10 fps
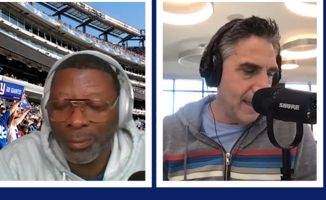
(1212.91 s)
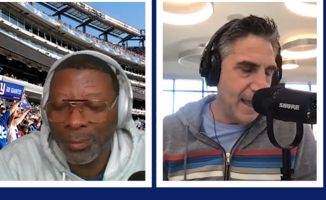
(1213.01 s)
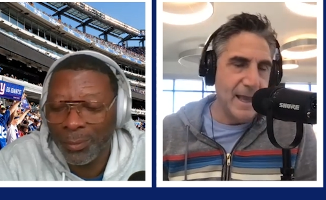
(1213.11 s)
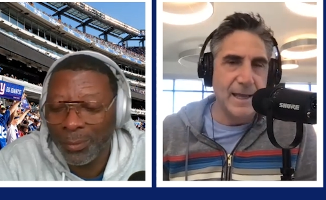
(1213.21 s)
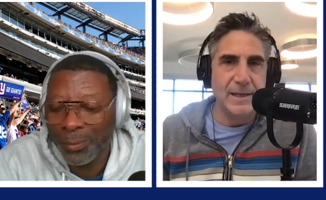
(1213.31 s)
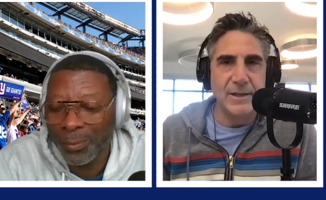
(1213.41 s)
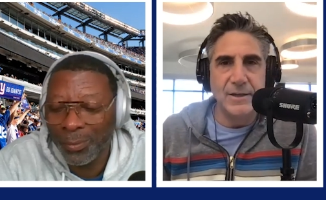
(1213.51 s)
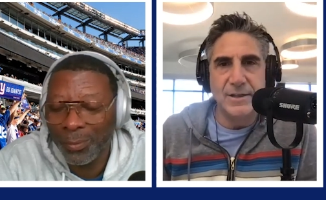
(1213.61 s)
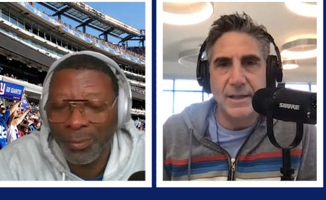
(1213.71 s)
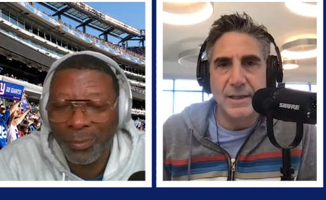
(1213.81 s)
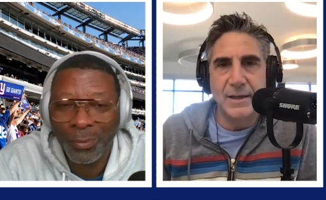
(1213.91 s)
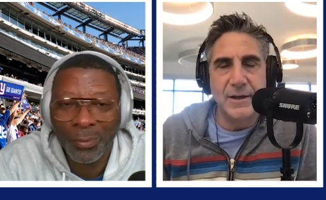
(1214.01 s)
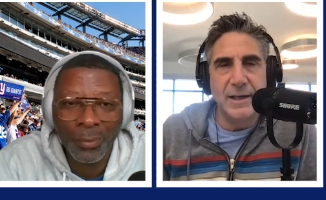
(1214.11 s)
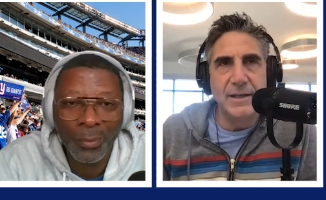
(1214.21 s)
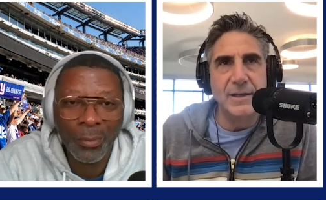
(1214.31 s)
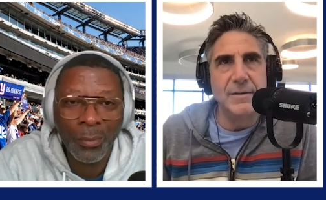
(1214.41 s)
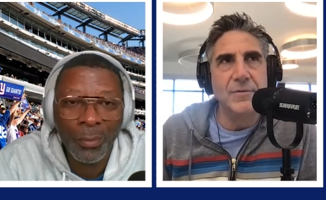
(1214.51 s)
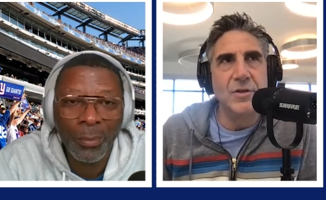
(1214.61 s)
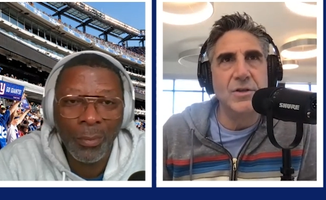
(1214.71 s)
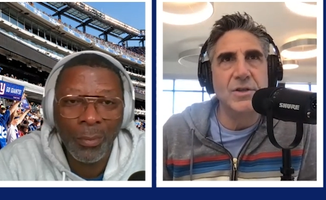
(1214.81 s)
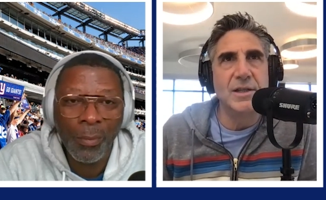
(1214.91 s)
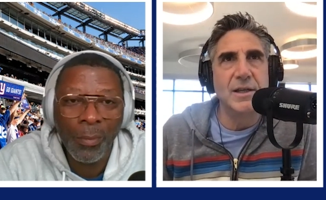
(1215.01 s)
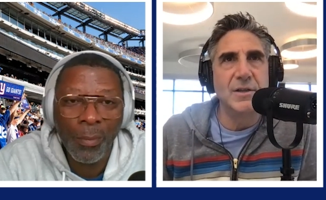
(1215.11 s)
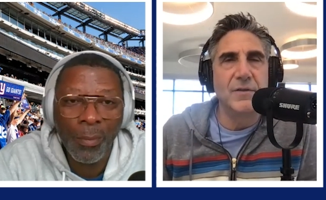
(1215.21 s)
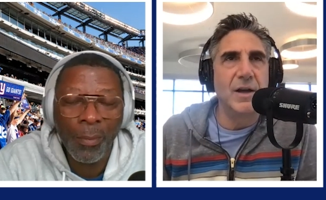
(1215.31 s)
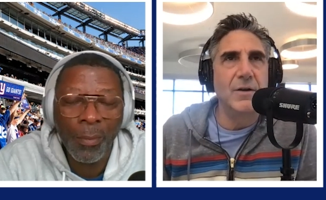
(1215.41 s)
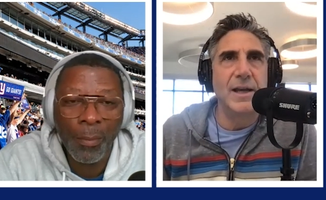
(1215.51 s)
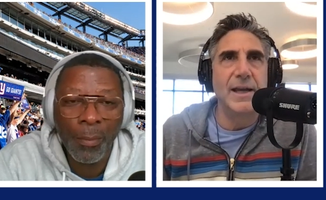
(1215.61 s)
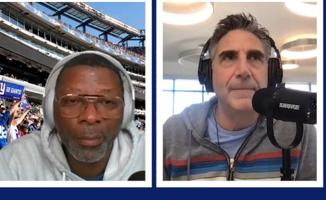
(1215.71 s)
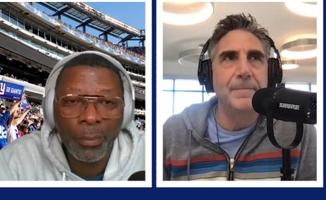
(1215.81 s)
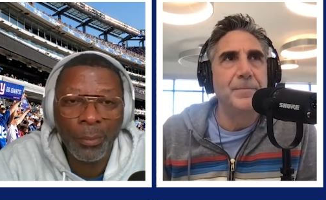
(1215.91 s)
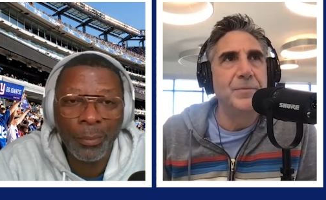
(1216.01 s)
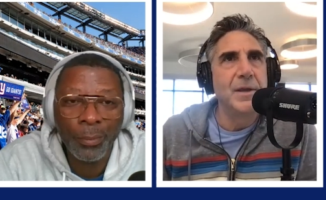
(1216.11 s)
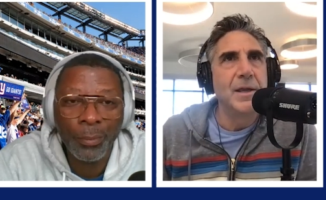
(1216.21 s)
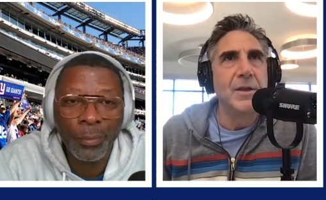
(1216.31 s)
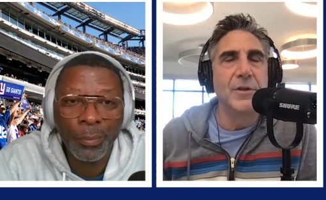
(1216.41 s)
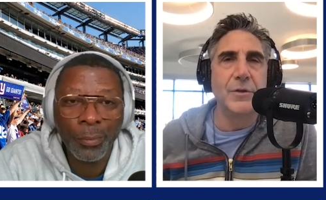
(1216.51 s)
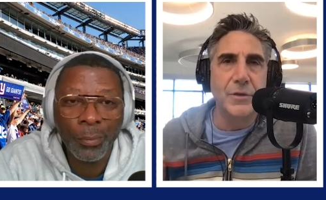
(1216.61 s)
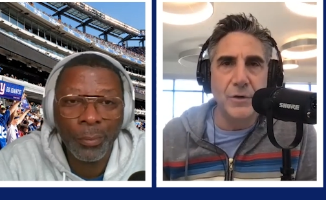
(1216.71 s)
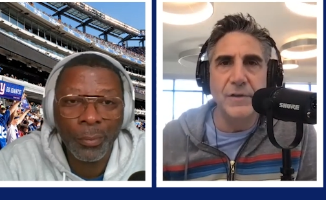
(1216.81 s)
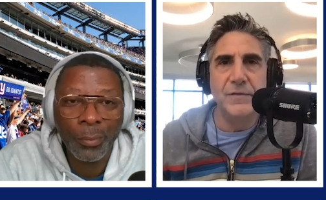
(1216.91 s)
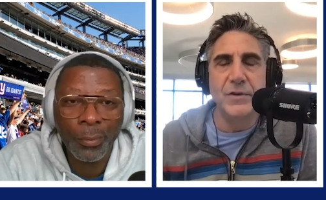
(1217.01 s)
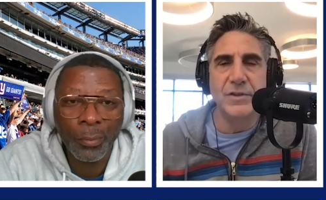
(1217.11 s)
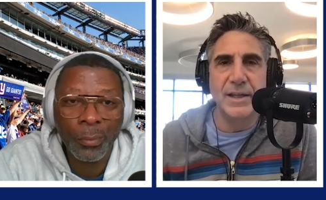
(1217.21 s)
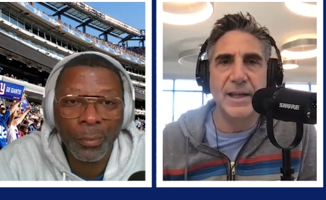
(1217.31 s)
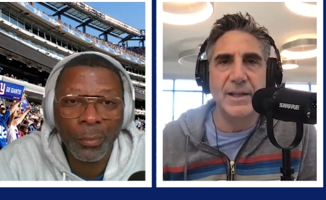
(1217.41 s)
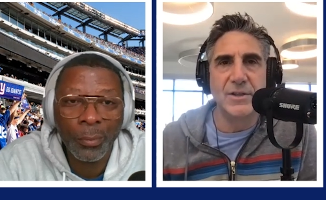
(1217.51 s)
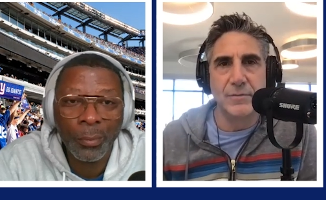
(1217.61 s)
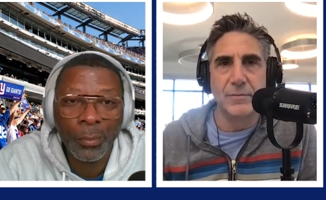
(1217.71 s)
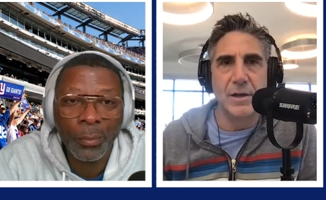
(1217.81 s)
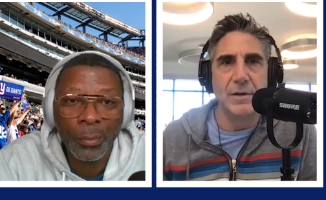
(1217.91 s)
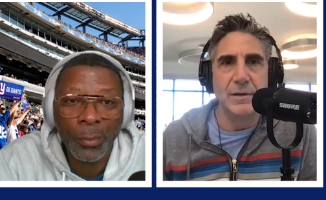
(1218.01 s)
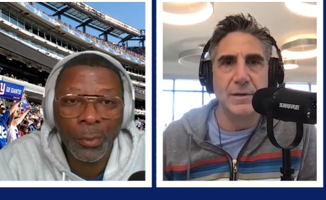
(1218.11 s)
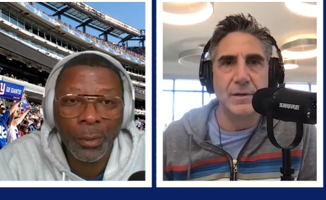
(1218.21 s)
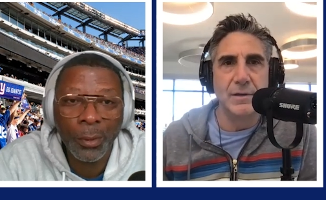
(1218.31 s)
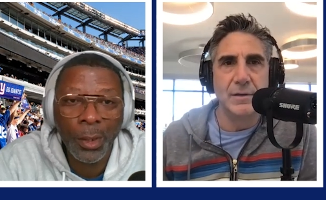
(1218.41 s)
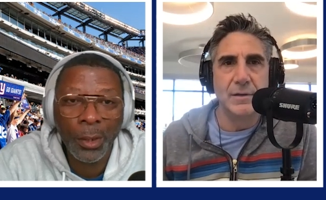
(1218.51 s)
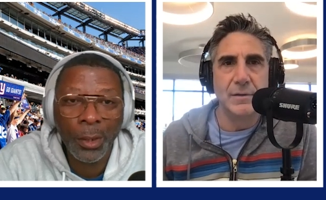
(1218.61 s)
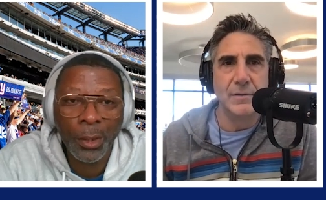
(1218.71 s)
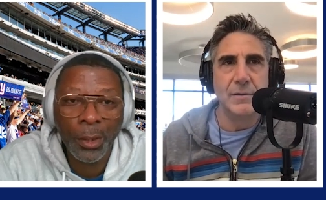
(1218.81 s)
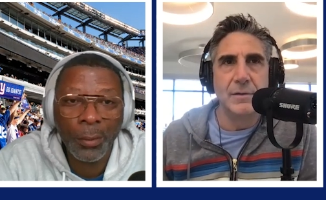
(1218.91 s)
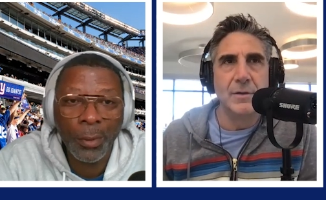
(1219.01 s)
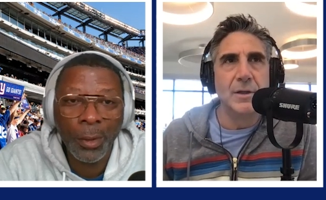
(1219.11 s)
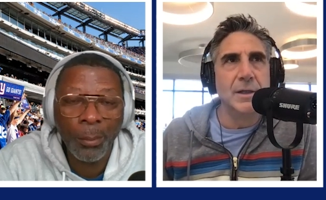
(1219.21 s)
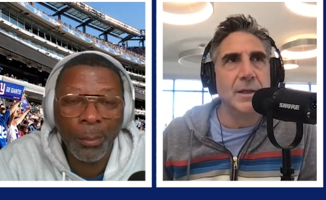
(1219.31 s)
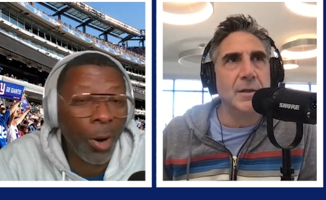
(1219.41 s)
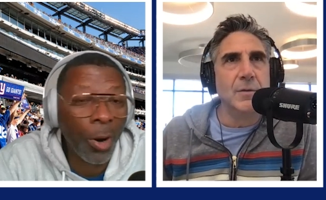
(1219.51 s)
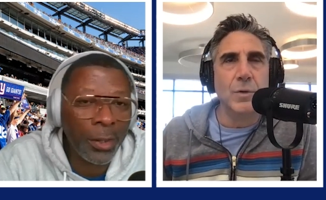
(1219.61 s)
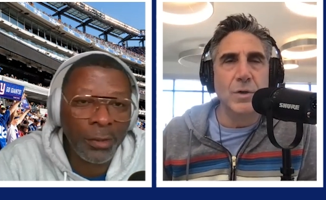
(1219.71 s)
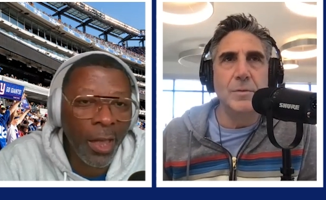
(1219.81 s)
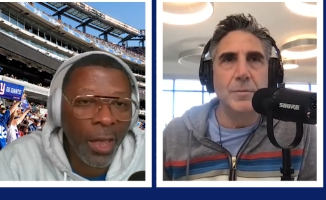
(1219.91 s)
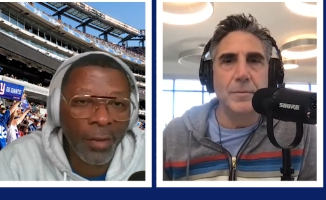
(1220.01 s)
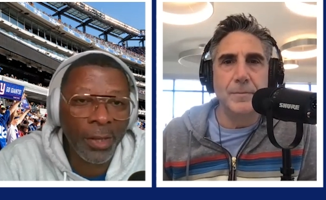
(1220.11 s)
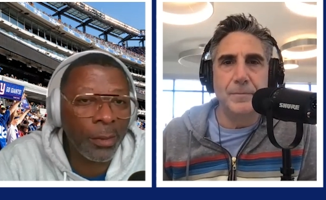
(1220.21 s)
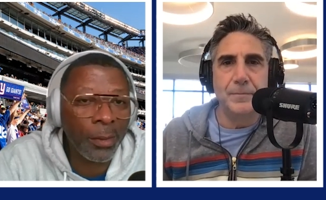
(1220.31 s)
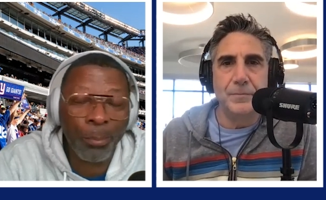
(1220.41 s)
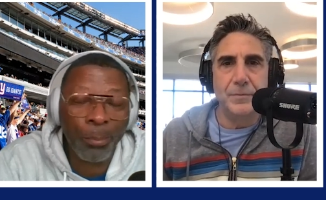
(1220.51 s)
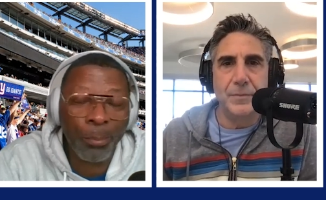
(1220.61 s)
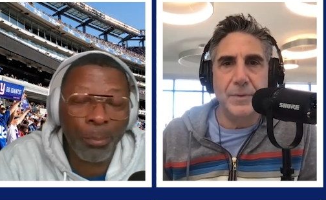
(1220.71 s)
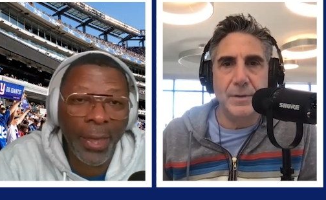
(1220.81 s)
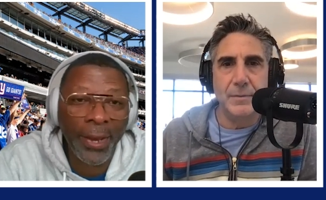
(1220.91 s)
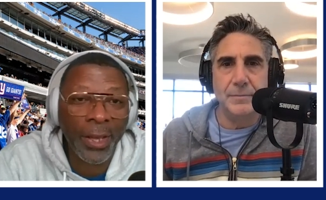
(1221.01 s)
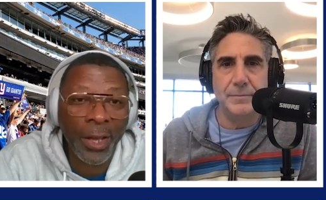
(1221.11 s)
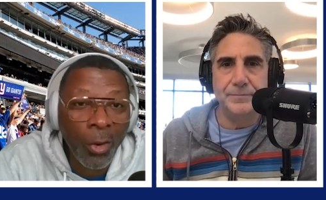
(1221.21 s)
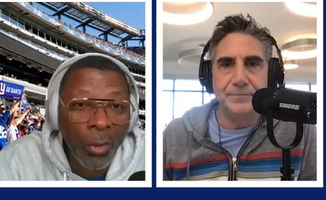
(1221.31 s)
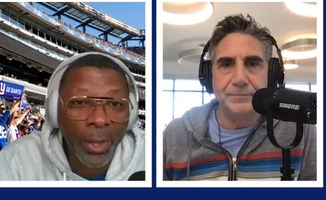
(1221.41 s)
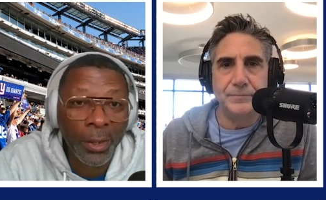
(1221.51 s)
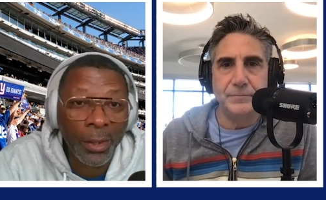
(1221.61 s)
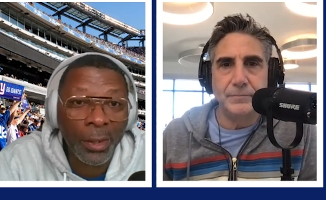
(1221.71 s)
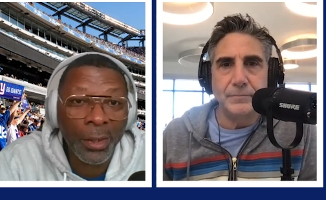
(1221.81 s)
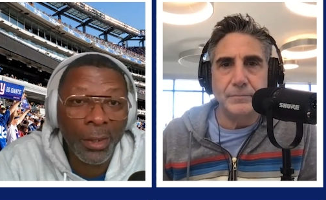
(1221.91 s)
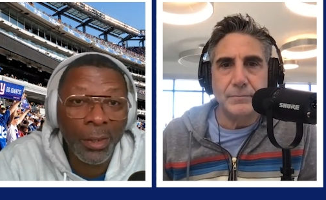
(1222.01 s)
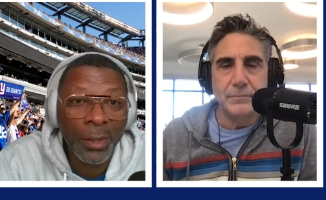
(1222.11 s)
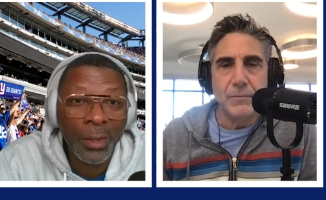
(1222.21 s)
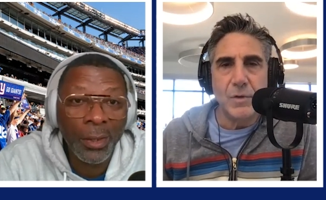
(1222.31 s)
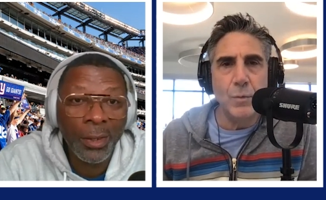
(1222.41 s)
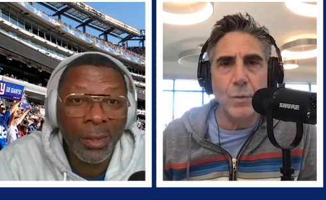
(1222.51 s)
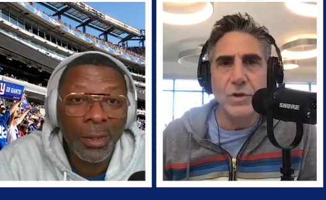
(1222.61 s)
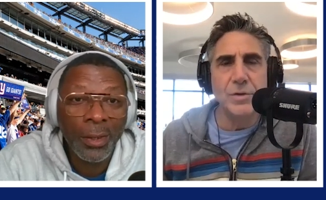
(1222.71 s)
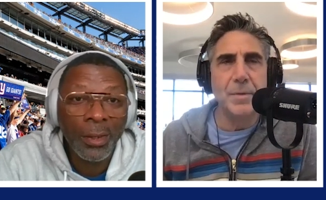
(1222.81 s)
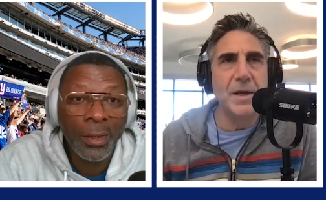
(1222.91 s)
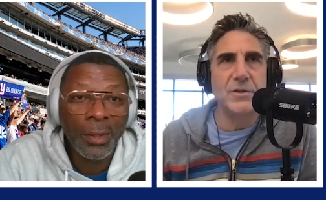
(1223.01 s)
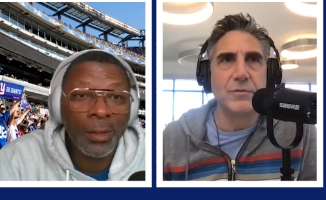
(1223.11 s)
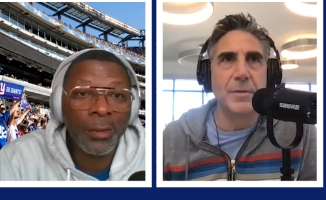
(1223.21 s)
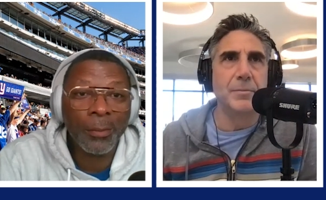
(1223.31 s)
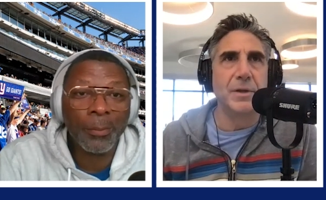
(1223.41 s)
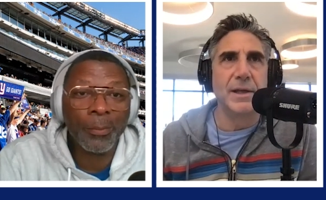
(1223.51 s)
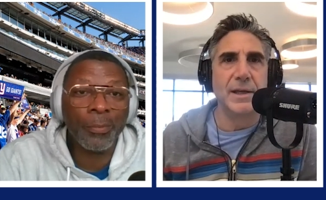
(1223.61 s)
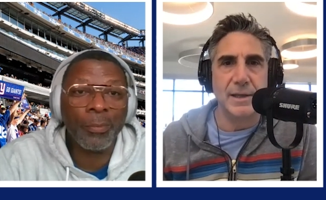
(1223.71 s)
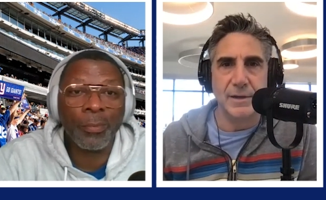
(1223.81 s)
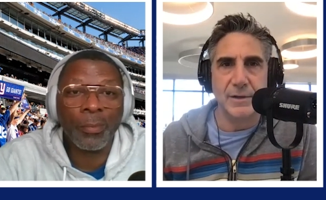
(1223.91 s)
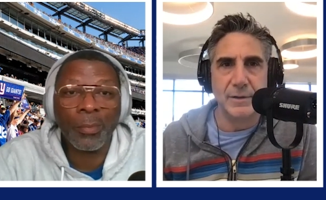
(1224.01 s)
Speaker 1: And you sit there and you, you just say to yourself, okay, they're 31st against the run.
Speaker 2: Yeah. Barkley's
Speaker 1: have it, Barkley had it going. What's your best run play here?